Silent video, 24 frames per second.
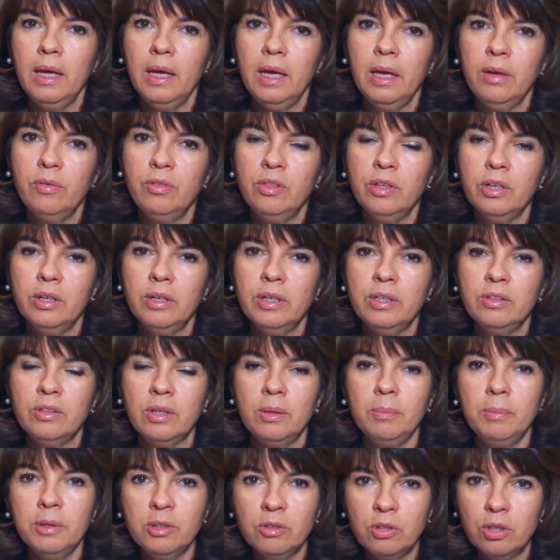If there is
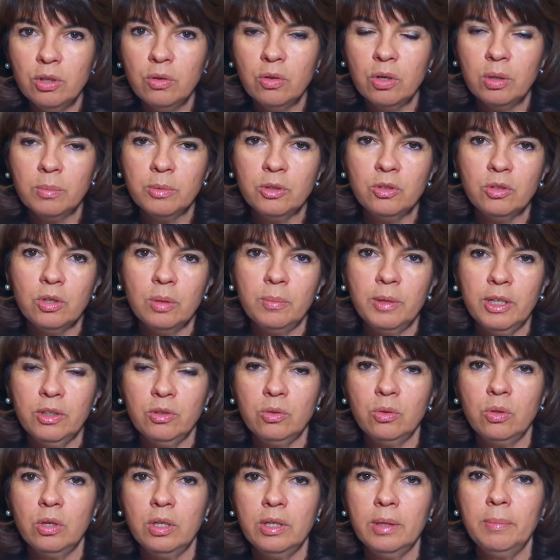a missing chromosome, that's
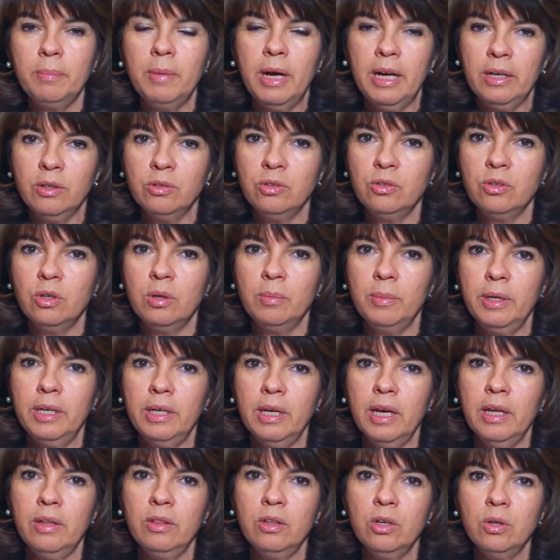called a
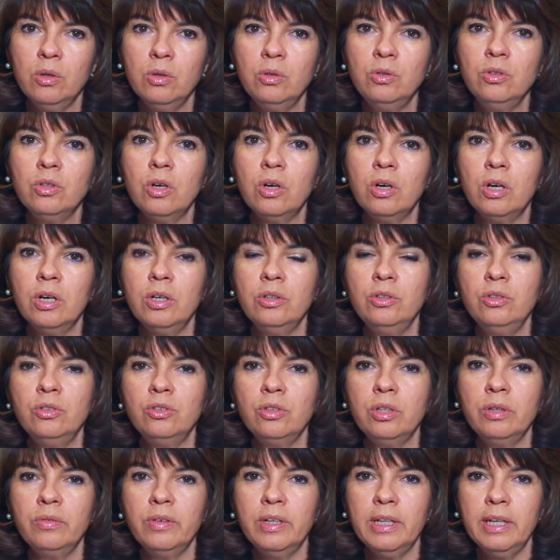monosomy, and those are
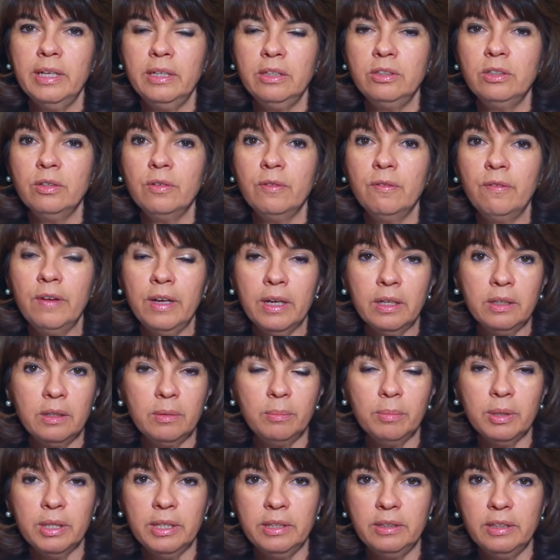usually related to failed
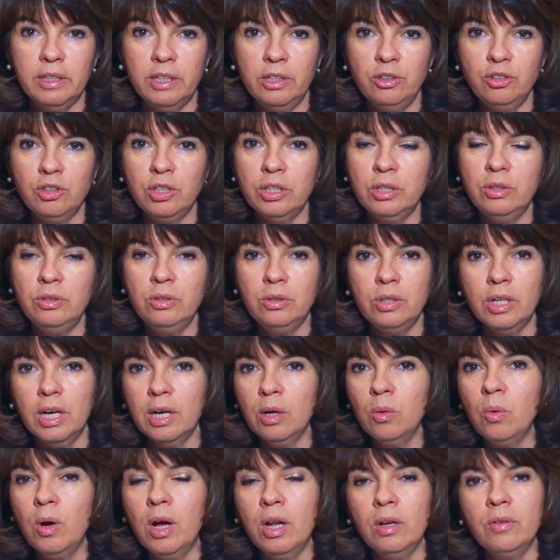implantation and do not
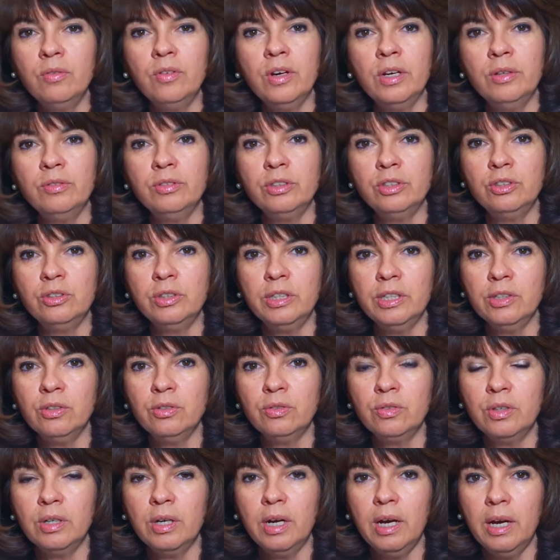qualify for
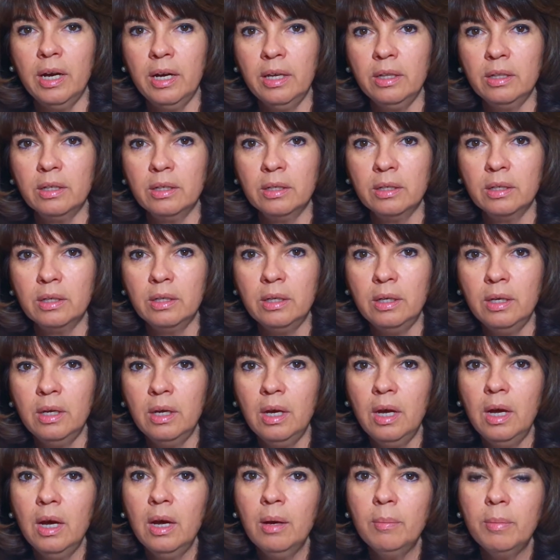transfer either.
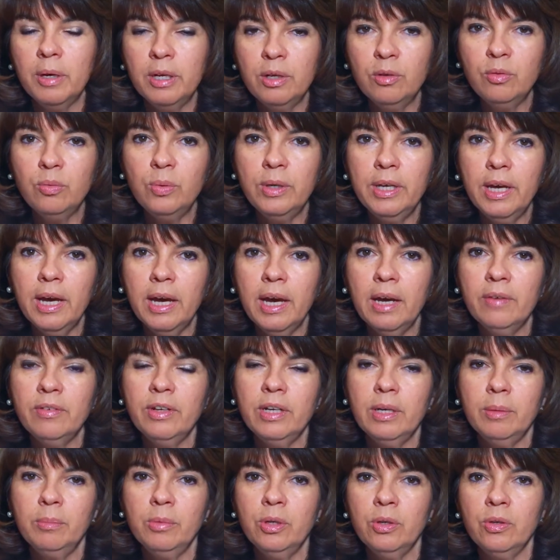But if we have an
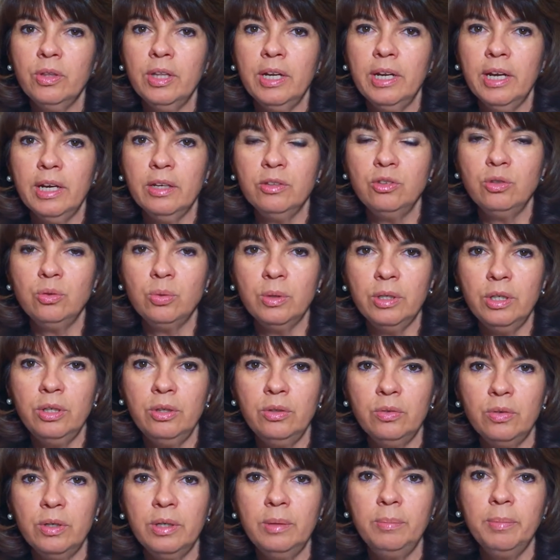embryo that has
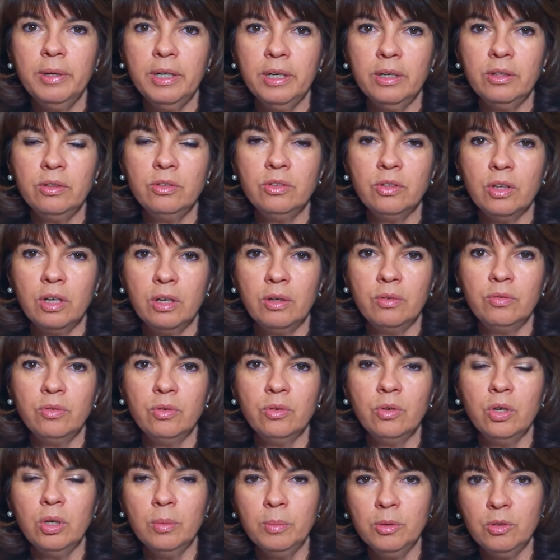23 pairs
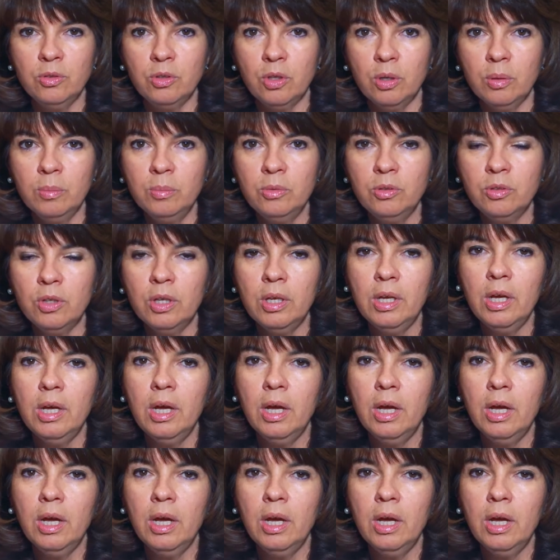of chromosomes,